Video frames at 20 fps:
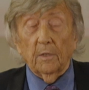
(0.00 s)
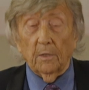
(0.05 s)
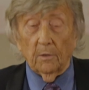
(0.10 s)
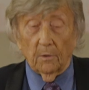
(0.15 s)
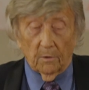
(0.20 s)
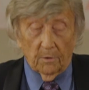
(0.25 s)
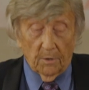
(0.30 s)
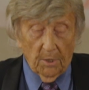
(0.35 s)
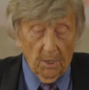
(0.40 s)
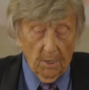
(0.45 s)
in
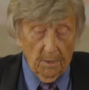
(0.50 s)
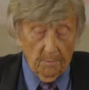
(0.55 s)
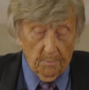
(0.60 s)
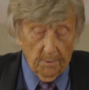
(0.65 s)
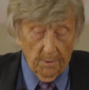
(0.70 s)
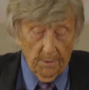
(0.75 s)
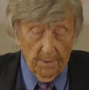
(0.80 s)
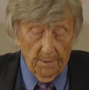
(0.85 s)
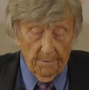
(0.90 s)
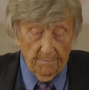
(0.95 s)
October
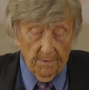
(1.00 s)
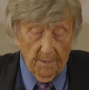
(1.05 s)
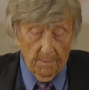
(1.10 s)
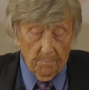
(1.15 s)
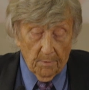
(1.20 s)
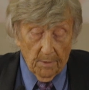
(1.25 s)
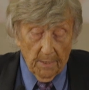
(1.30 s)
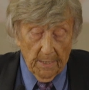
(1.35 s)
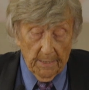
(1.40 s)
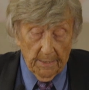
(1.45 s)
and
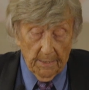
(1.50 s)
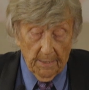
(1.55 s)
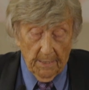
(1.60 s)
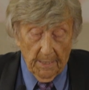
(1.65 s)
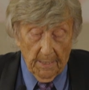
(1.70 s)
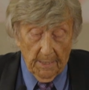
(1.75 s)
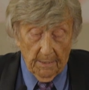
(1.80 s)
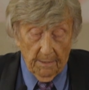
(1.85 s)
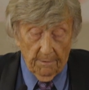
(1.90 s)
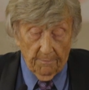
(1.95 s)
November
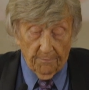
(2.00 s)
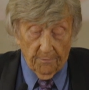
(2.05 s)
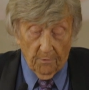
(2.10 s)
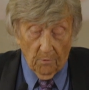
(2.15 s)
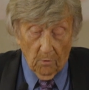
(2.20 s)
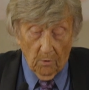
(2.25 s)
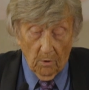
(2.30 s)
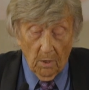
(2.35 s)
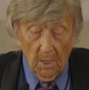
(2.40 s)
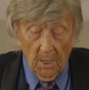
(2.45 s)

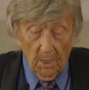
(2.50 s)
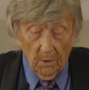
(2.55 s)
1884,